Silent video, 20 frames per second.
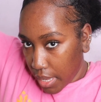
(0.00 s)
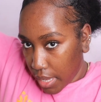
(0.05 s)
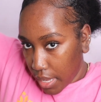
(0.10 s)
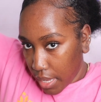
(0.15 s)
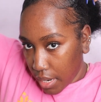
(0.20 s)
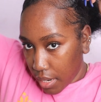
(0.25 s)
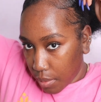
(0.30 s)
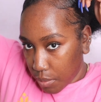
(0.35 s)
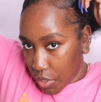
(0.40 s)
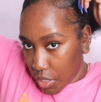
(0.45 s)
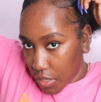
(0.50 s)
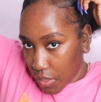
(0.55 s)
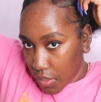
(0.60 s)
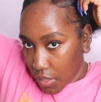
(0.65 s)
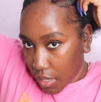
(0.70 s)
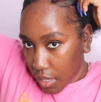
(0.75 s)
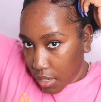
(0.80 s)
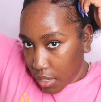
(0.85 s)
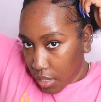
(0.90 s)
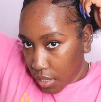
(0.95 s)
and I'm just
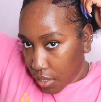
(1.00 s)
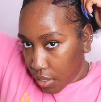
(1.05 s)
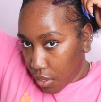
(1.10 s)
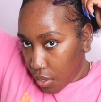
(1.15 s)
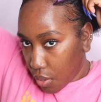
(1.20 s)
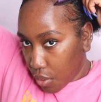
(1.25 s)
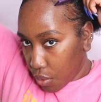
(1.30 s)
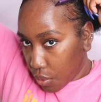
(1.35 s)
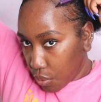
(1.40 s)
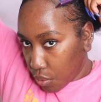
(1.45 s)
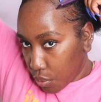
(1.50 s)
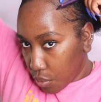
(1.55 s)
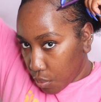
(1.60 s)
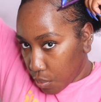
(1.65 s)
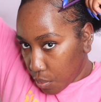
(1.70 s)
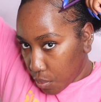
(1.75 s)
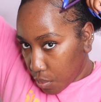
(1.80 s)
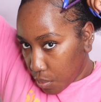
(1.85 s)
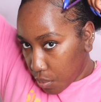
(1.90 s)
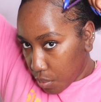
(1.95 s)
gonna
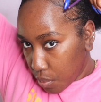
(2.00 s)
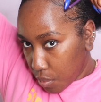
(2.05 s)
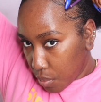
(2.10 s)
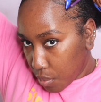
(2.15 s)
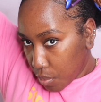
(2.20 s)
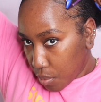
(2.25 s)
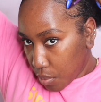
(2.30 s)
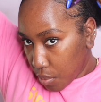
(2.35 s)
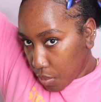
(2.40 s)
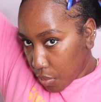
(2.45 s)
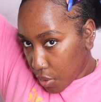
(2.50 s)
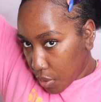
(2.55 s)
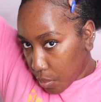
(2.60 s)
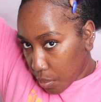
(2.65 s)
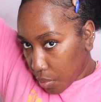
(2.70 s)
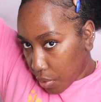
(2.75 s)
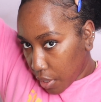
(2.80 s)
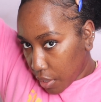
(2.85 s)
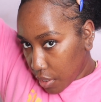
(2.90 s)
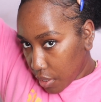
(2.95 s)
comb the
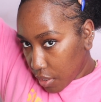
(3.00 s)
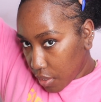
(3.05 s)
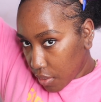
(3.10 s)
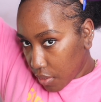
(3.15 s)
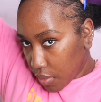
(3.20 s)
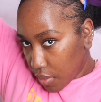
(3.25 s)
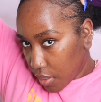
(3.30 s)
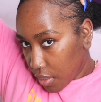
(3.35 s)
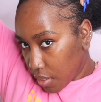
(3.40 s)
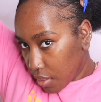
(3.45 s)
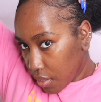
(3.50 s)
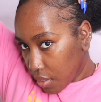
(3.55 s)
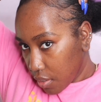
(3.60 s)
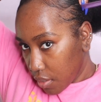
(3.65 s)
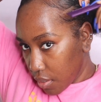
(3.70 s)
product and